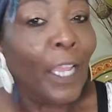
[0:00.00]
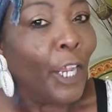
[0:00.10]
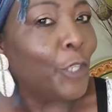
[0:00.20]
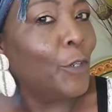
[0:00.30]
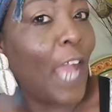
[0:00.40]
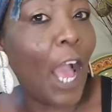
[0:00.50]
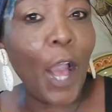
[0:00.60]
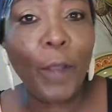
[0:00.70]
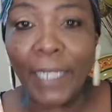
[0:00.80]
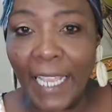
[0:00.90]
You
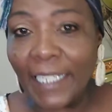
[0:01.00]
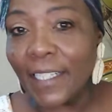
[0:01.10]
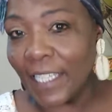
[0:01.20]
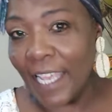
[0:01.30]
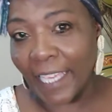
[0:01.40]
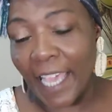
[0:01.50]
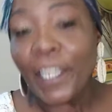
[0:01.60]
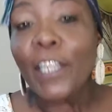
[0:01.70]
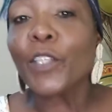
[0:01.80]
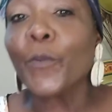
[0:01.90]
don't need a ticket
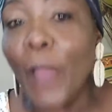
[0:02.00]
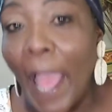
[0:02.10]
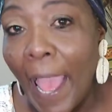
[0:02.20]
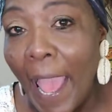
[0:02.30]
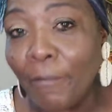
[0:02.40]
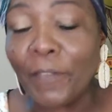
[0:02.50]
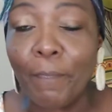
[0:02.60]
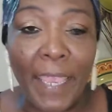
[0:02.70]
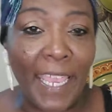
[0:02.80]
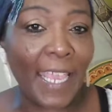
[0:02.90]
to ride with
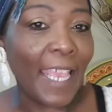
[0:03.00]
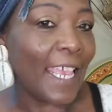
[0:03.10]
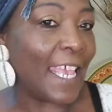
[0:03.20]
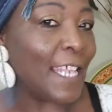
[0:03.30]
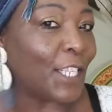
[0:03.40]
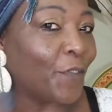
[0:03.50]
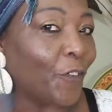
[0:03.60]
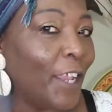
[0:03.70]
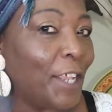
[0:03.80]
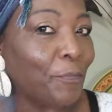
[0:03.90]
me. It's
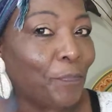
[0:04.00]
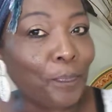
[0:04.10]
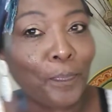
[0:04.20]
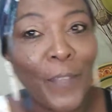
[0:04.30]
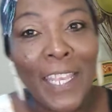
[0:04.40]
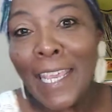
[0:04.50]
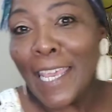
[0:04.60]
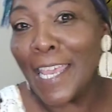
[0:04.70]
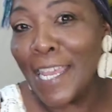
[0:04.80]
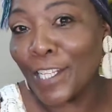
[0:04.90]
free.
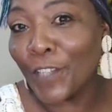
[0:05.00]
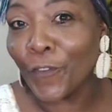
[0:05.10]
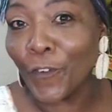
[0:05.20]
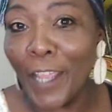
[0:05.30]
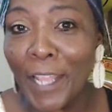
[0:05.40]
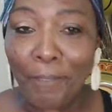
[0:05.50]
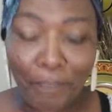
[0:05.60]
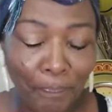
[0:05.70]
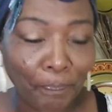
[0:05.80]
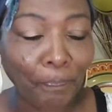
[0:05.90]
It's free.
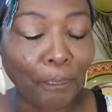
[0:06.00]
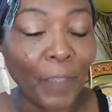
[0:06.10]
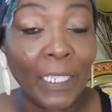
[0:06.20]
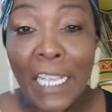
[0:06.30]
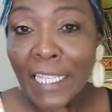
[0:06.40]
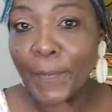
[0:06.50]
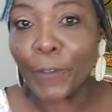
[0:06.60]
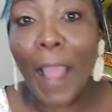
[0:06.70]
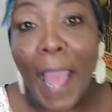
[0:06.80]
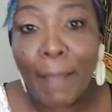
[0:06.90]

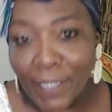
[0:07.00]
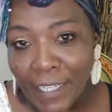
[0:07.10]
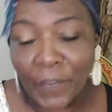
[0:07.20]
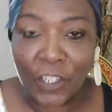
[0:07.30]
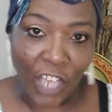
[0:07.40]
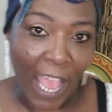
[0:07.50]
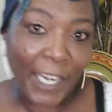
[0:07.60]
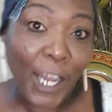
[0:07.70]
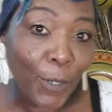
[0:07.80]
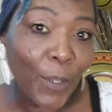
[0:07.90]
Subscribe to the
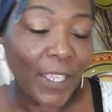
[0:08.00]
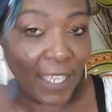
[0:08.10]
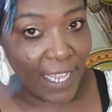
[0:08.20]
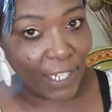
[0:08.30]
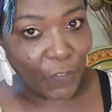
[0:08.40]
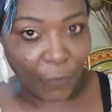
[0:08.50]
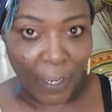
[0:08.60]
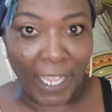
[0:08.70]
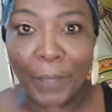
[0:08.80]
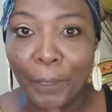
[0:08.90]
channel. It's
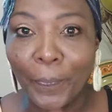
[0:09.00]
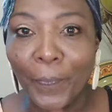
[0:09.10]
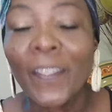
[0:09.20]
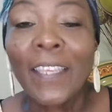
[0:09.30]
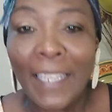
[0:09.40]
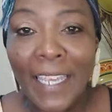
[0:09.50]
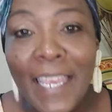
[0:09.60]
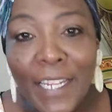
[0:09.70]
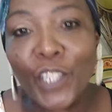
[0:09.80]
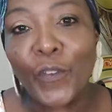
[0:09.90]
free.
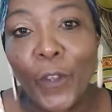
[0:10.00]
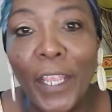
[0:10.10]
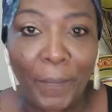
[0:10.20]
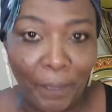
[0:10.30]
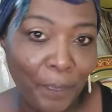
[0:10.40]
It's free.